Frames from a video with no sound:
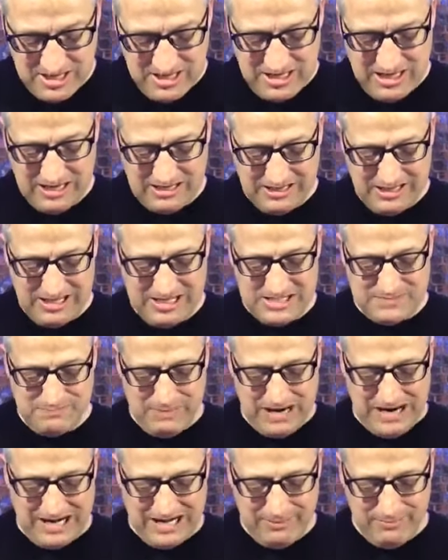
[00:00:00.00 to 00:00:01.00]
Let his
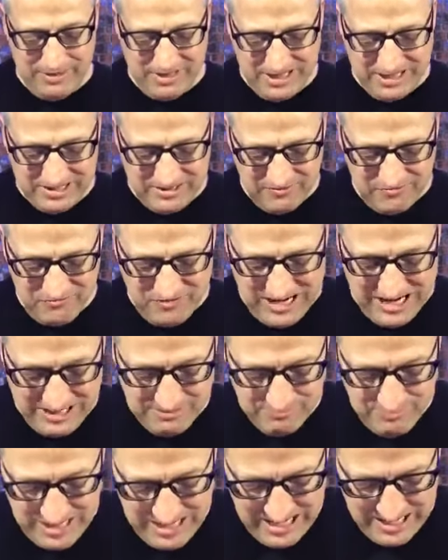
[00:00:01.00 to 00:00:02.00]
body begin to
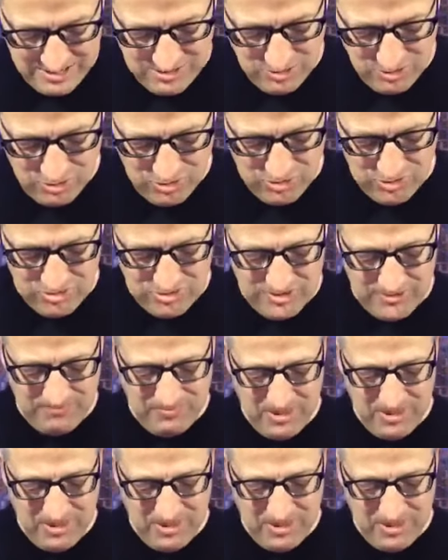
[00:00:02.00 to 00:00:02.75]
fight back, Lord.